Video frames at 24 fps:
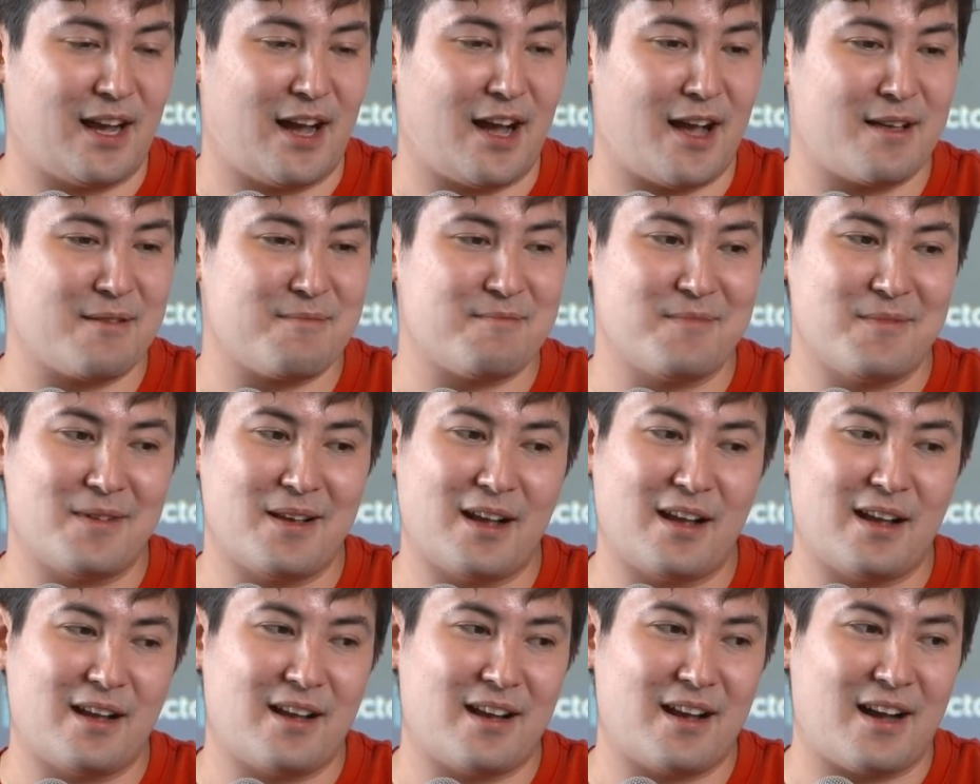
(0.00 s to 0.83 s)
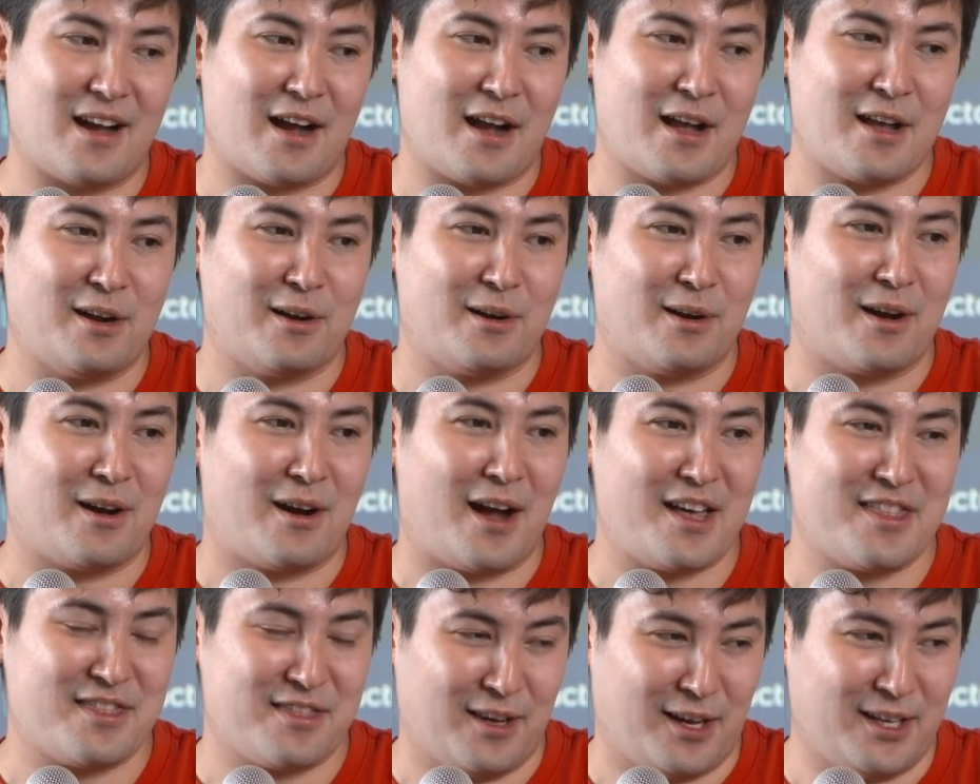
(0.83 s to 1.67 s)

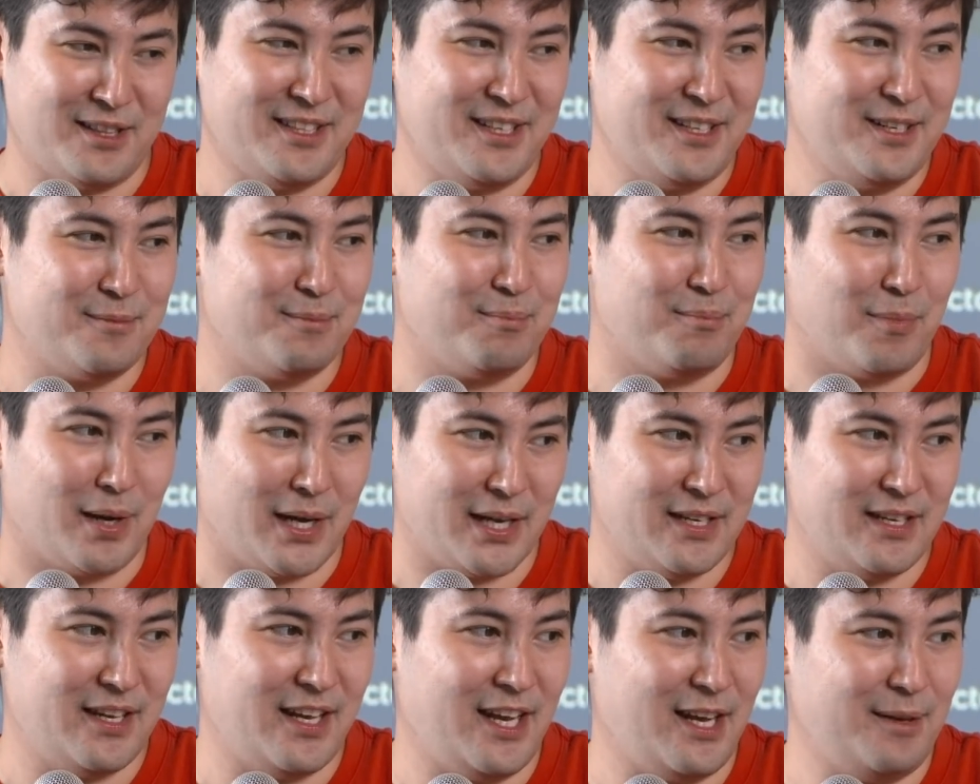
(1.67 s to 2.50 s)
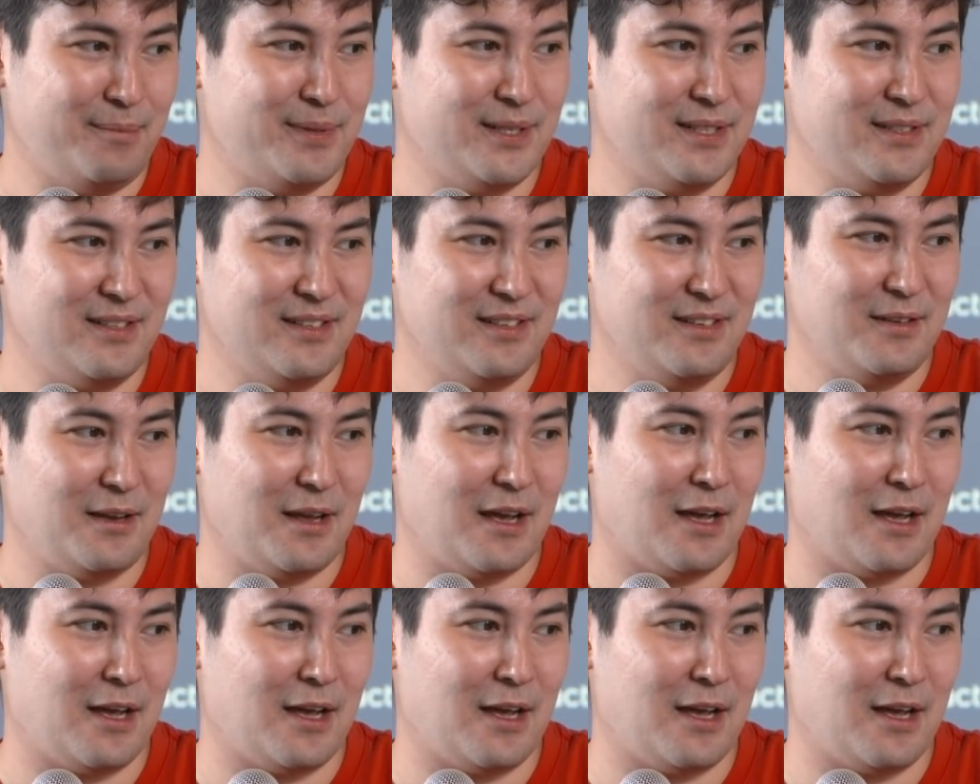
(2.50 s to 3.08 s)
I thought that it might happen.